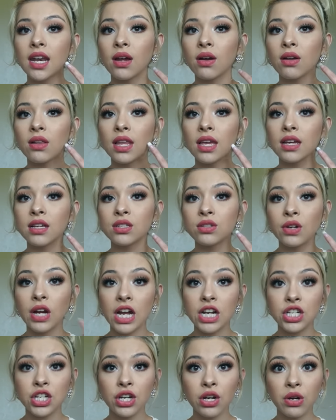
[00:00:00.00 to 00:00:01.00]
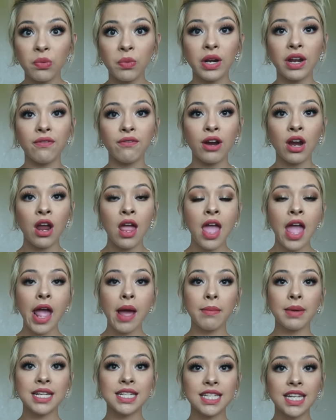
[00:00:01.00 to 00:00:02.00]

and I'll like scratch it or whatever and my